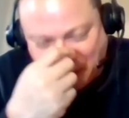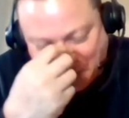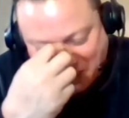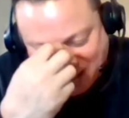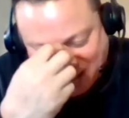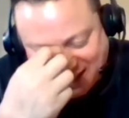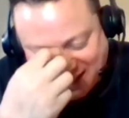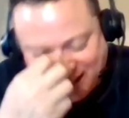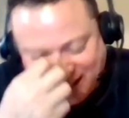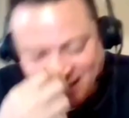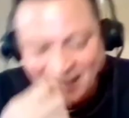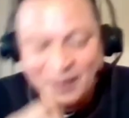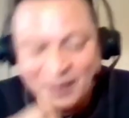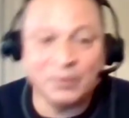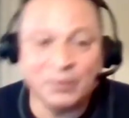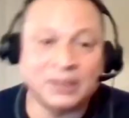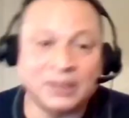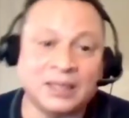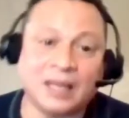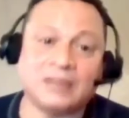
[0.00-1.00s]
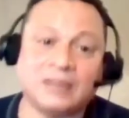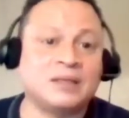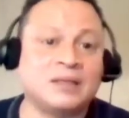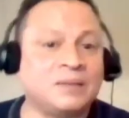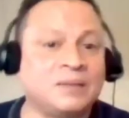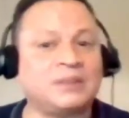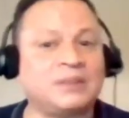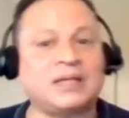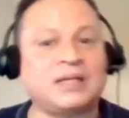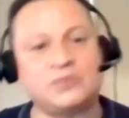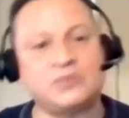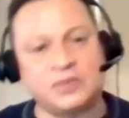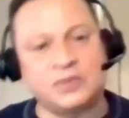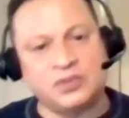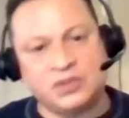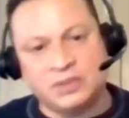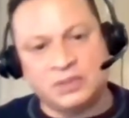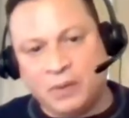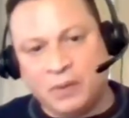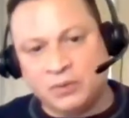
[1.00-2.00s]
oh, but that but that's what
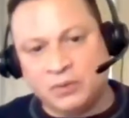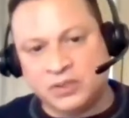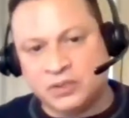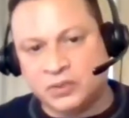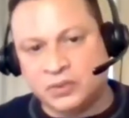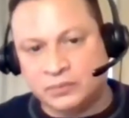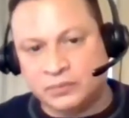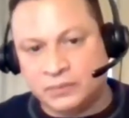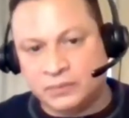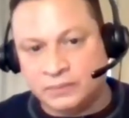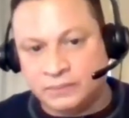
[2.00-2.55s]
you're supposed to do.